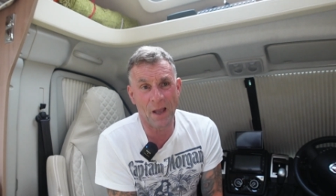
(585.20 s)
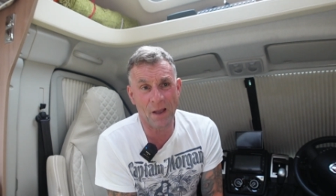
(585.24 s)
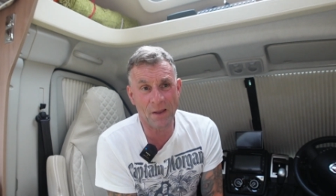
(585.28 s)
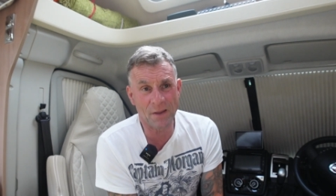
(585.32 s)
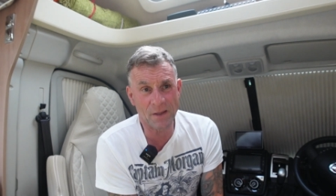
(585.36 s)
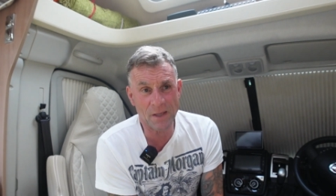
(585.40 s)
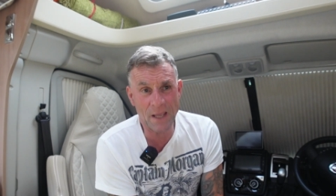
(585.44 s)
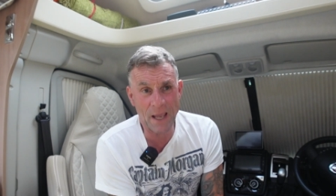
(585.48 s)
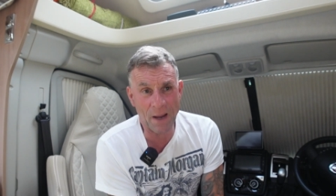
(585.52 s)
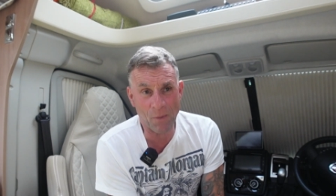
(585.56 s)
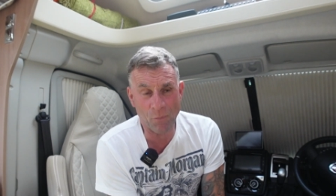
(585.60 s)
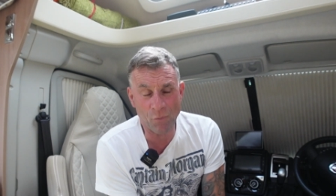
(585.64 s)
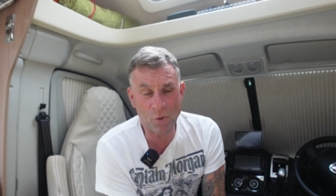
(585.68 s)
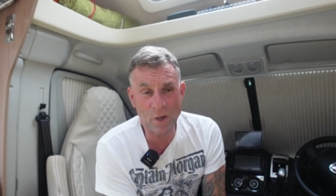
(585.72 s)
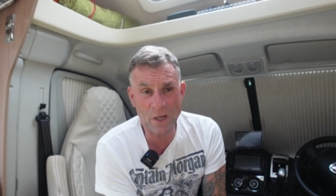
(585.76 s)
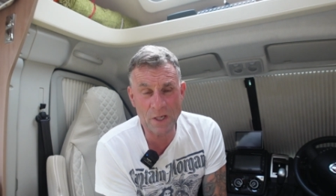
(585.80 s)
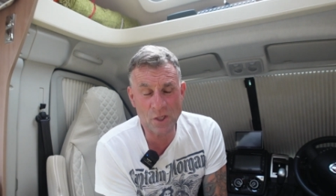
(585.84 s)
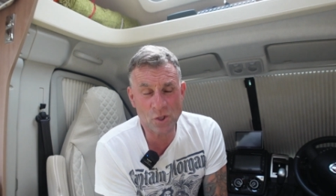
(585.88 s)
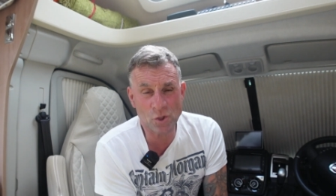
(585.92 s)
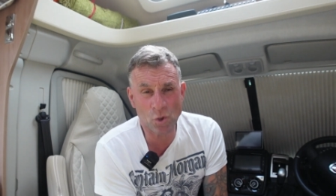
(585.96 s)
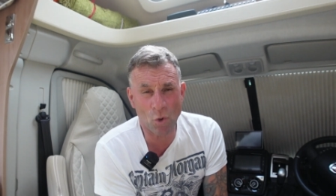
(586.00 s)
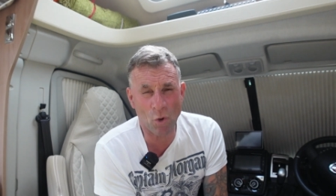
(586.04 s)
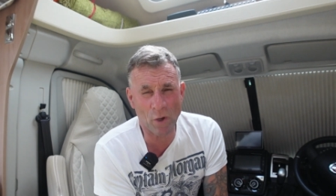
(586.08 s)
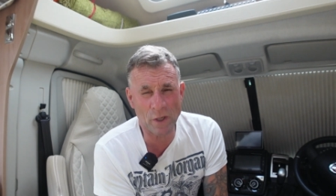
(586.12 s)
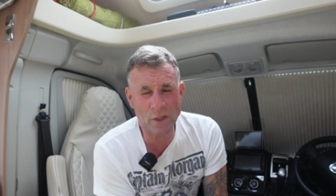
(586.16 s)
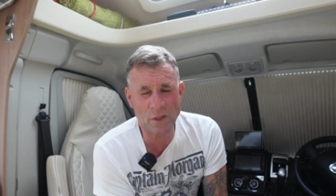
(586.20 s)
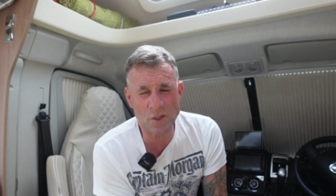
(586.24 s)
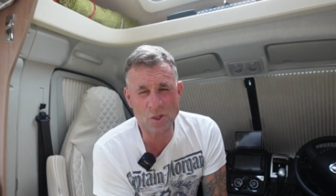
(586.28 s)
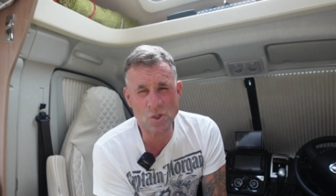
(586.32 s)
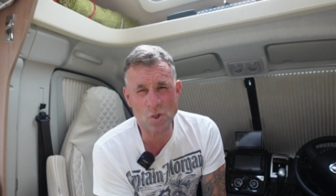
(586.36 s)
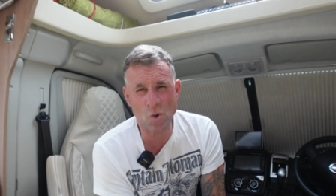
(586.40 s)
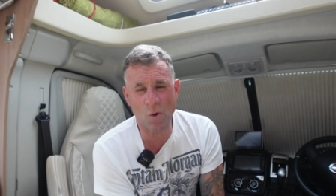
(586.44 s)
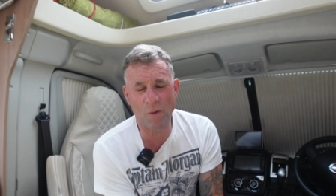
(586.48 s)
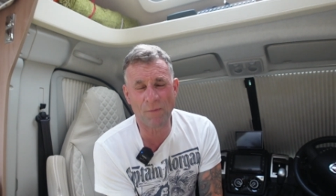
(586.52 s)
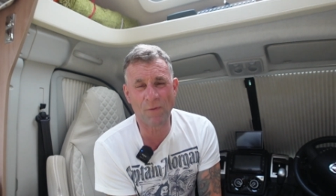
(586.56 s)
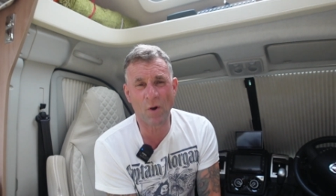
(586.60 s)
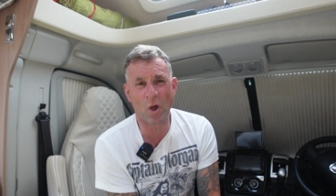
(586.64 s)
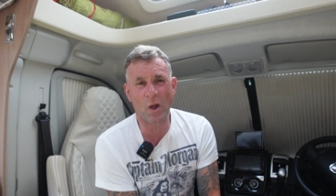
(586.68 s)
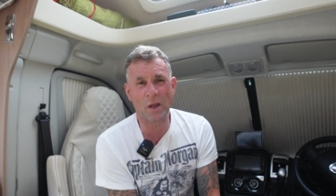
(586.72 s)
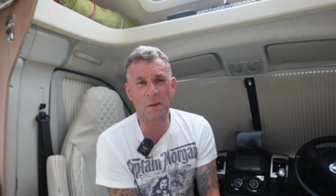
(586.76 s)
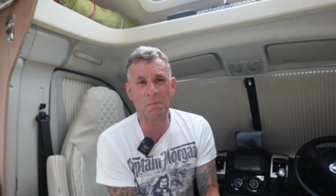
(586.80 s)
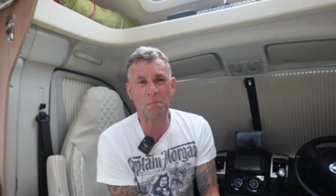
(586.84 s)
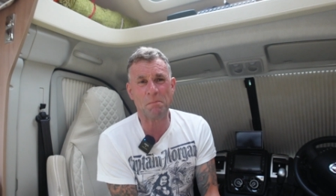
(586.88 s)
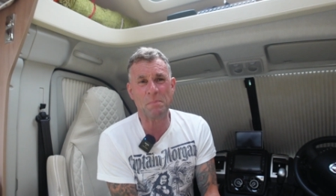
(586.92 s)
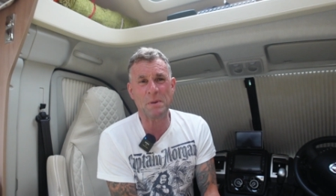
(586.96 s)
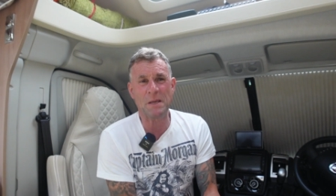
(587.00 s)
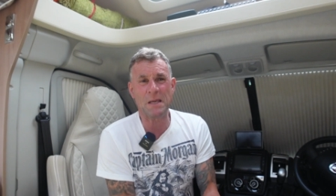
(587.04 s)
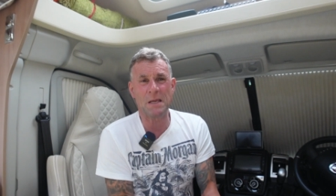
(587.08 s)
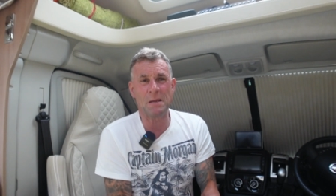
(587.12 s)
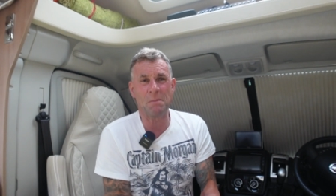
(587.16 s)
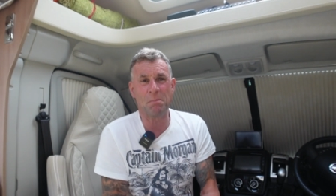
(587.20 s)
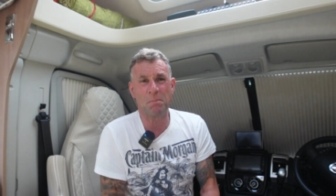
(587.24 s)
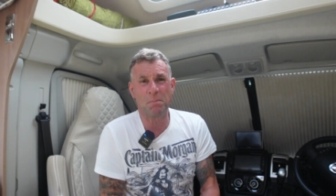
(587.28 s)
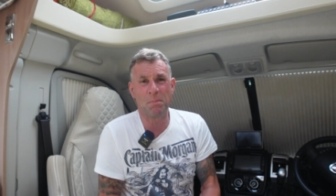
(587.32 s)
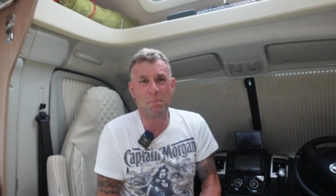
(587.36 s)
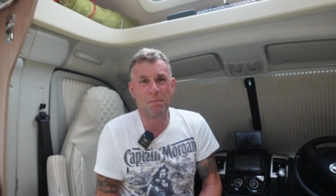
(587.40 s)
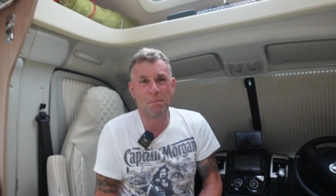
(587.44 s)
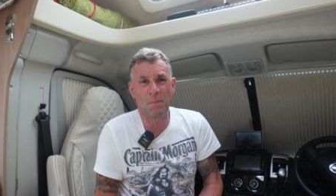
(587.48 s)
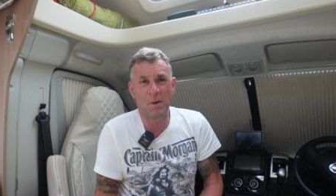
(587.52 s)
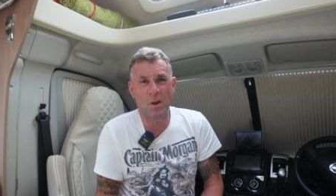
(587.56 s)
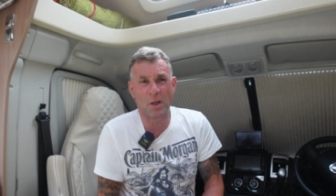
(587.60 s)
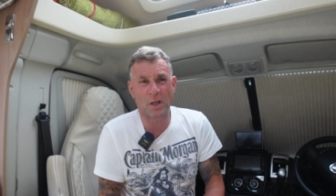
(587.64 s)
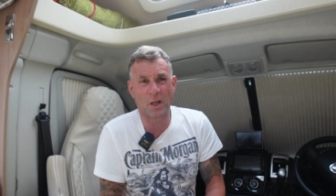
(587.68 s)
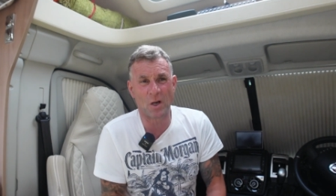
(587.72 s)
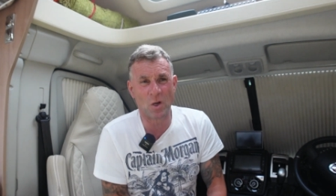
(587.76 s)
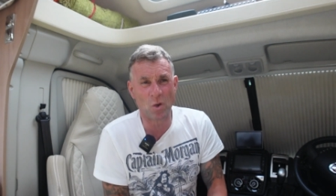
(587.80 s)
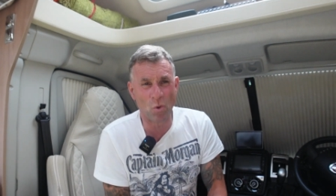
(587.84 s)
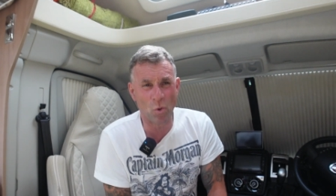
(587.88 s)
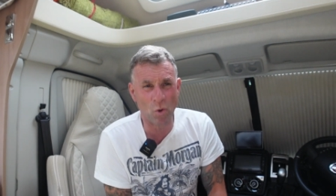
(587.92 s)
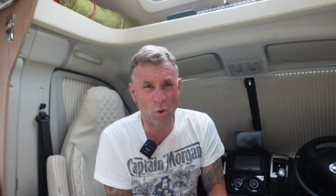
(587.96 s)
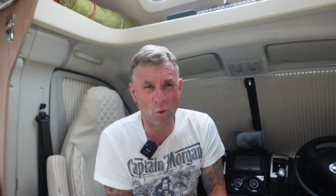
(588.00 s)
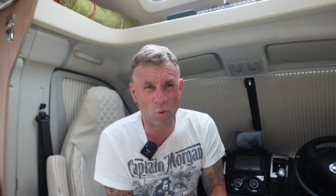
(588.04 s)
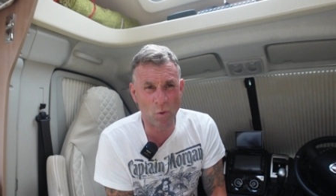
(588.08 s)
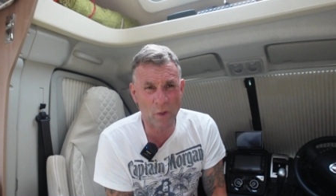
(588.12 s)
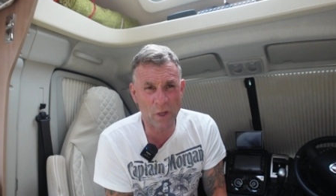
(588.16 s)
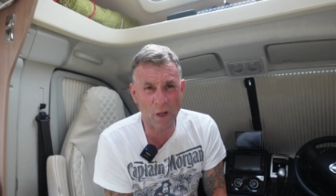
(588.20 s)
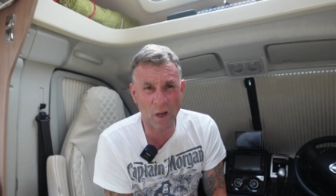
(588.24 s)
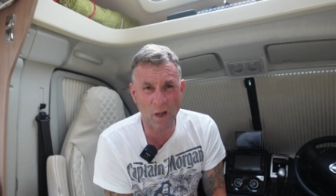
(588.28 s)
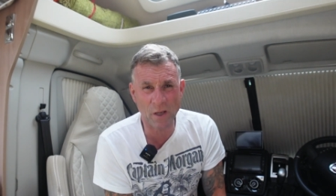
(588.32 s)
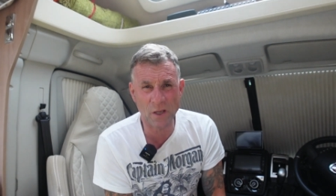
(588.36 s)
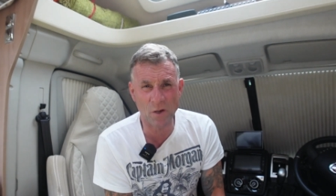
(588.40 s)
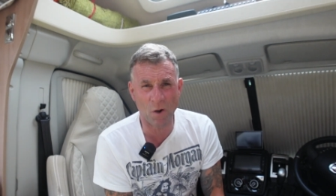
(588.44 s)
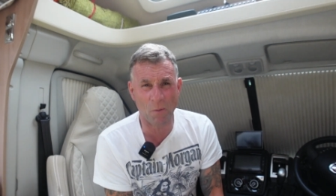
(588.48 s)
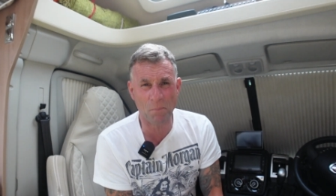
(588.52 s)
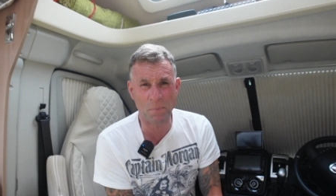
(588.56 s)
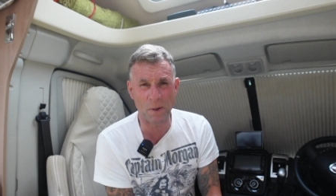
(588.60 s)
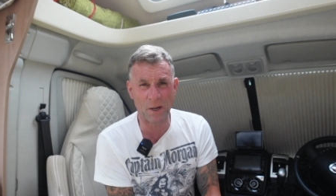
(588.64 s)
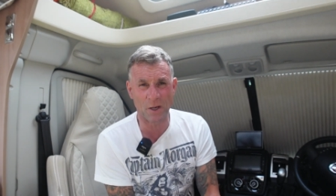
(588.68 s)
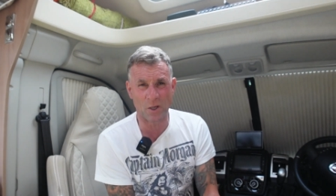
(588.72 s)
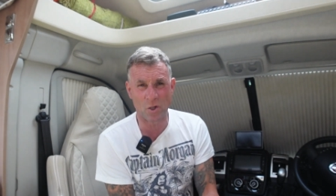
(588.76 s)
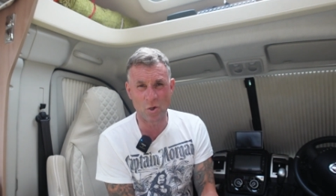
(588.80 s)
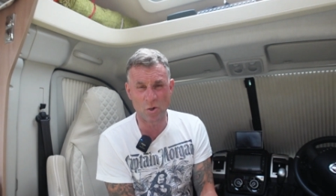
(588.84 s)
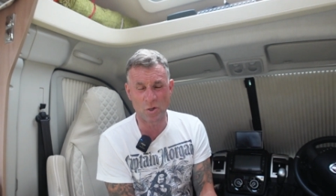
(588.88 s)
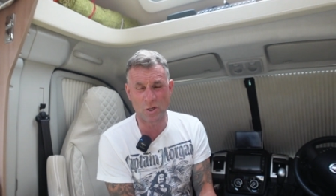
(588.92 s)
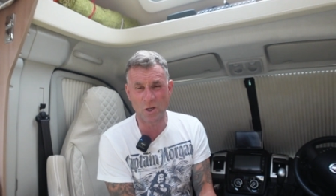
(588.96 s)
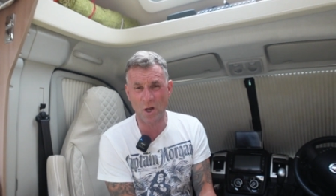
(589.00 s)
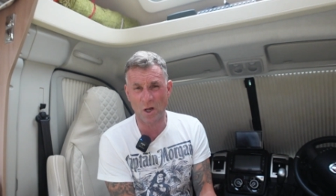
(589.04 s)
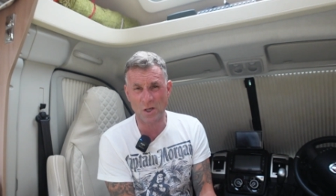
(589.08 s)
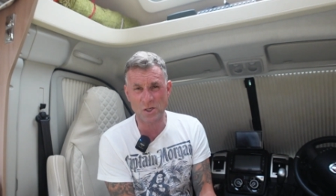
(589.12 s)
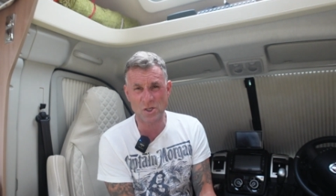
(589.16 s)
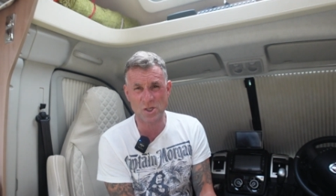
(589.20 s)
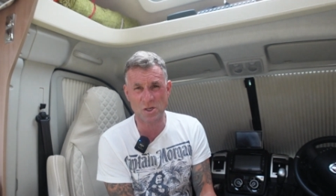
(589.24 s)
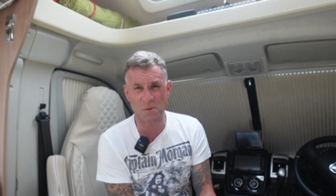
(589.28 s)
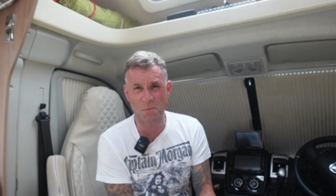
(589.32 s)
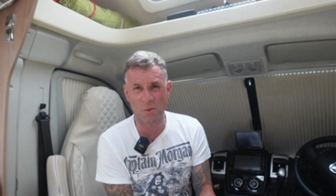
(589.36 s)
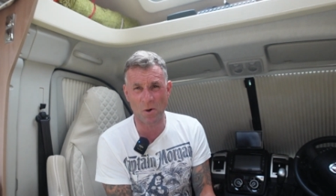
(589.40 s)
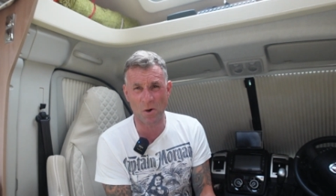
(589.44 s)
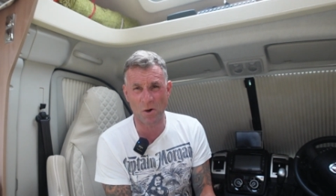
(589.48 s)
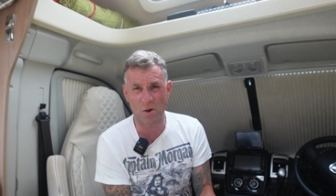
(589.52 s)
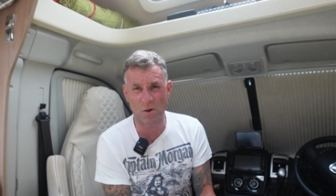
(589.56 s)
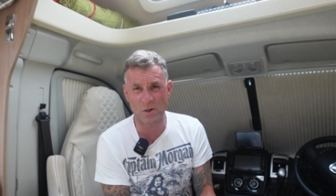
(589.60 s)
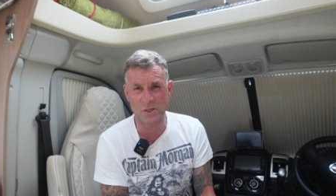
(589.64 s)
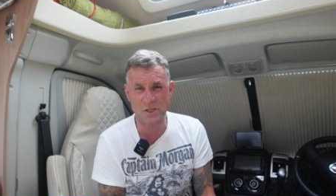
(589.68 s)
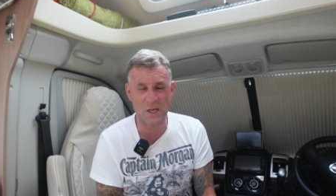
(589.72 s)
yeah, really tried to sort of like be like a loyal you know, I've been a good customer.